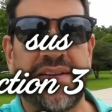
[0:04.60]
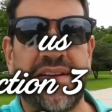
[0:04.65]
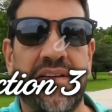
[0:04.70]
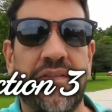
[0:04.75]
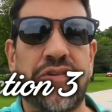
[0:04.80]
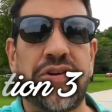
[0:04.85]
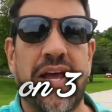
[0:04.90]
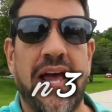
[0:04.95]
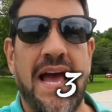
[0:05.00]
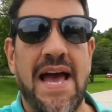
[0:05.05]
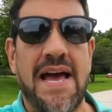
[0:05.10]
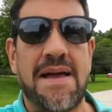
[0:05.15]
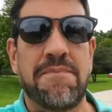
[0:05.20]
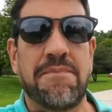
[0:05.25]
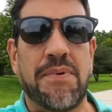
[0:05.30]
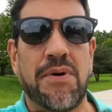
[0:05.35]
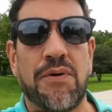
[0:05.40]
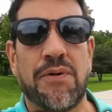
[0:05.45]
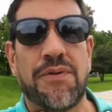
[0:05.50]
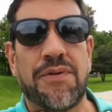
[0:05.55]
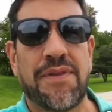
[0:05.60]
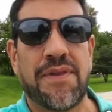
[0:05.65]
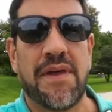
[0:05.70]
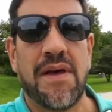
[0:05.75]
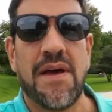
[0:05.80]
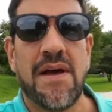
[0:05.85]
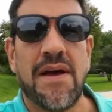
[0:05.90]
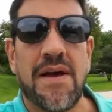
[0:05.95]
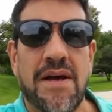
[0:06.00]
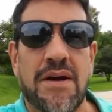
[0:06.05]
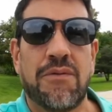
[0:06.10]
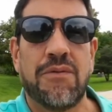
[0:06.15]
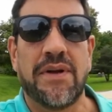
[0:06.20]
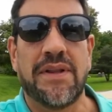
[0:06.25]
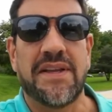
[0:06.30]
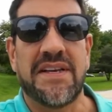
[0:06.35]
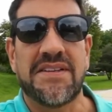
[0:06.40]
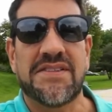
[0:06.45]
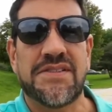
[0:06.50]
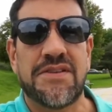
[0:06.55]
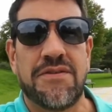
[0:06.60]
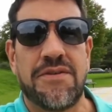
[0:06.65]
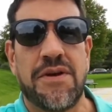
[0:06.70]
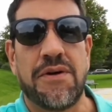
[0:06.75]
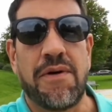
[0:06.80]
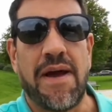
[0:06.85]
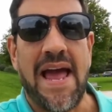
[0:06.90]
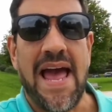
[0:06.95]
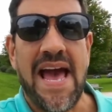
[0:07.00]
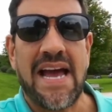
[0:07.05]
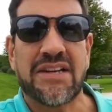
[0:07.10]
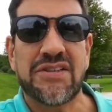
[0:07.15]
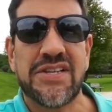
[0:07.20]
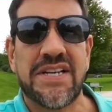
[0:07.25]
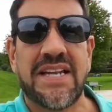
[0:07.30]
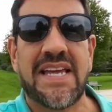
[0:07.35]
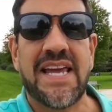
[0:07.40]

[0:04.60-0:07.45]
DJI both released their new Action